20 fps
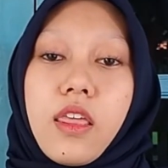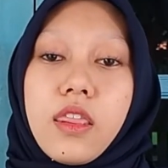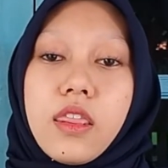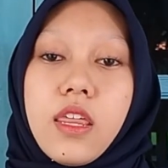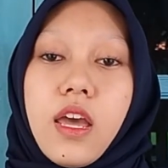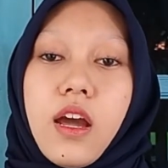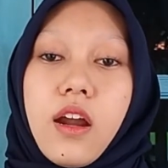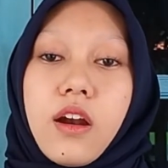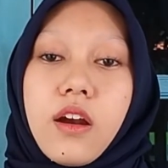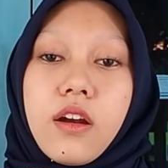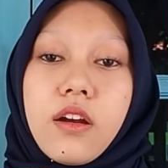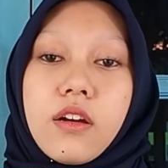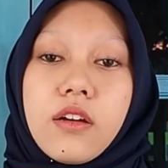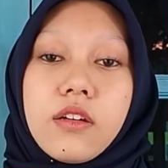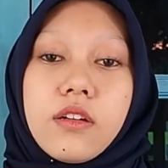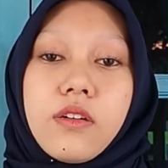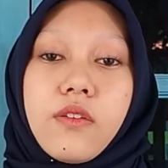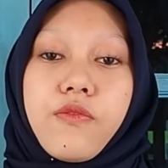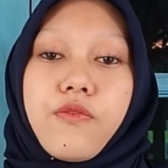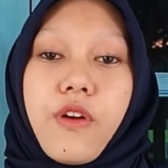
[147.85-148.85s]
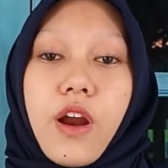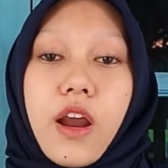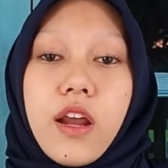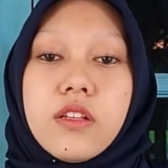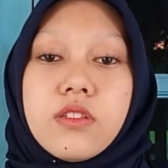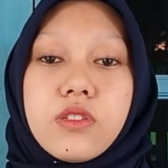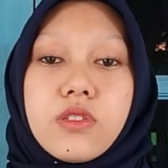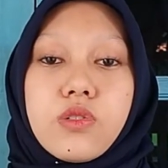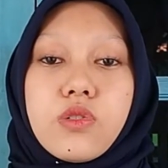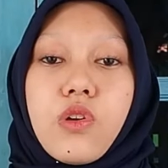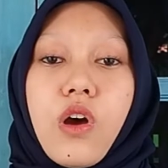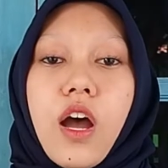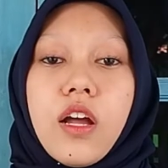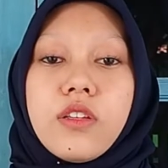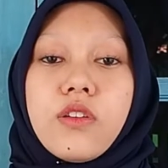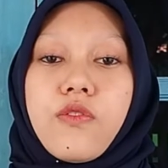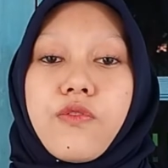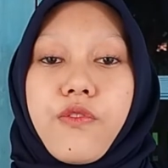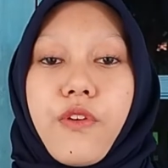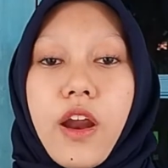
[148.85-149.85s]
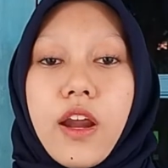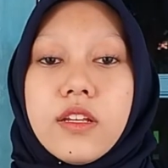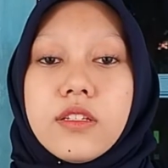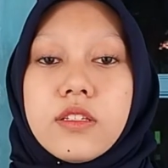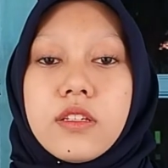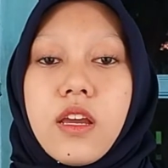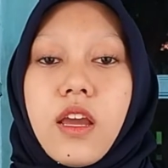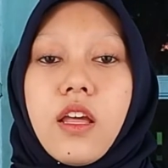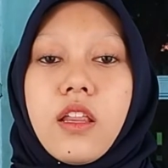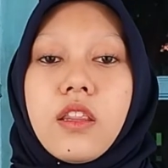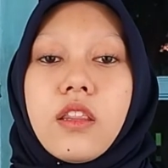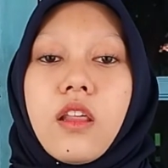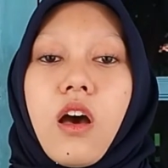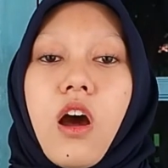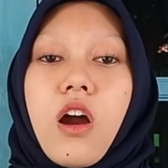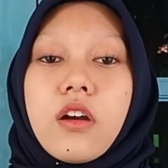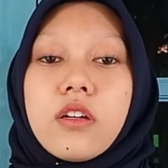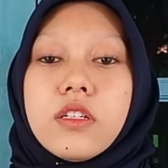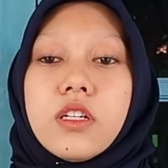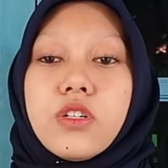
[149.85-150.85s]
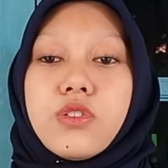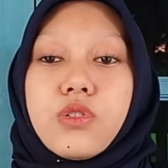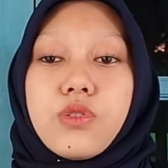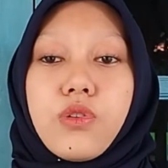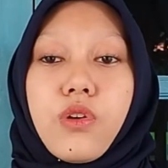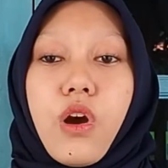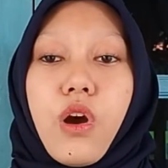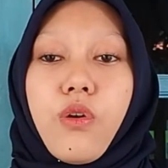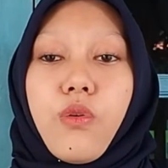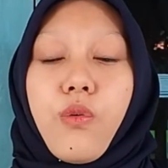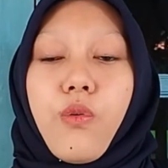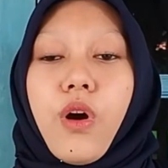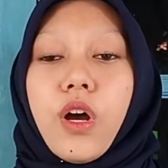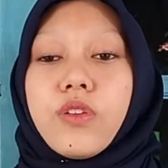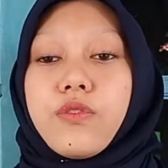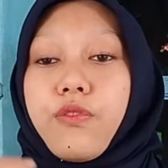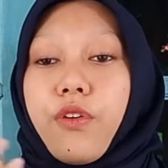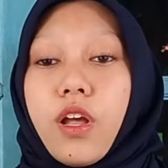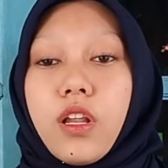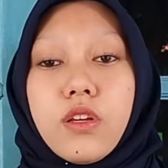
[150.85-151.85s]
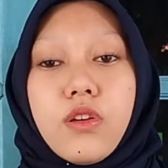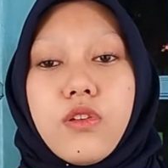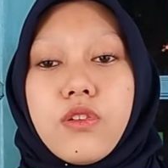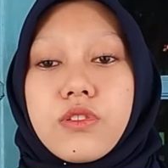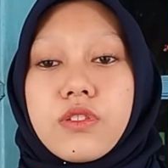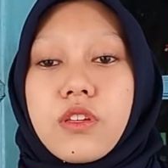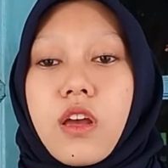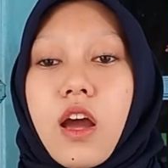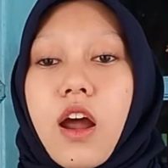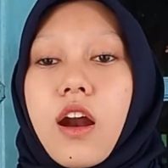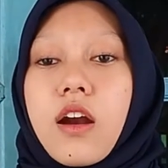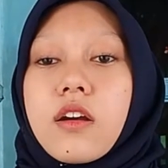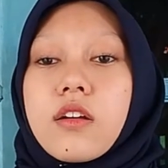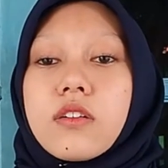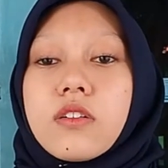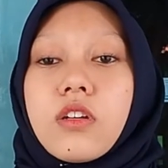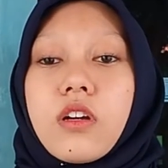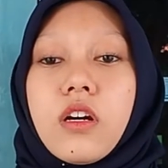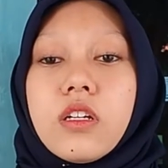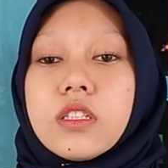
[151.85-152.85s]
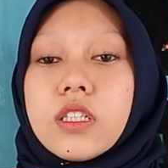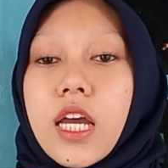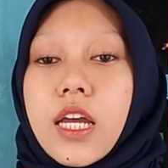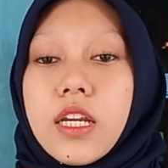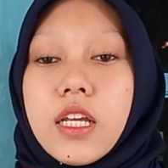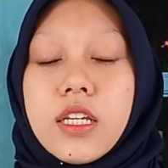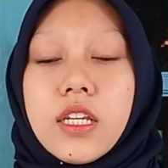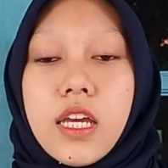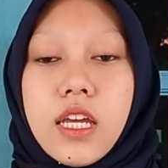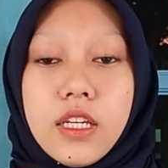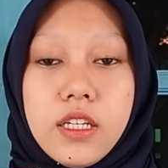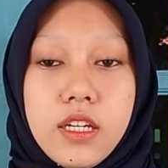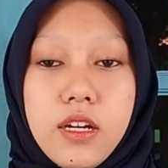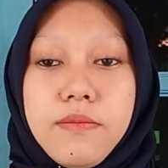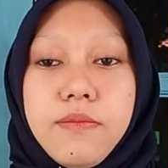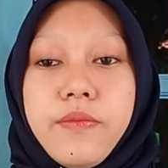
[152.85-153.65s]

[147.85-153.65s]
their friends to other friends in order to know what values are contained in them.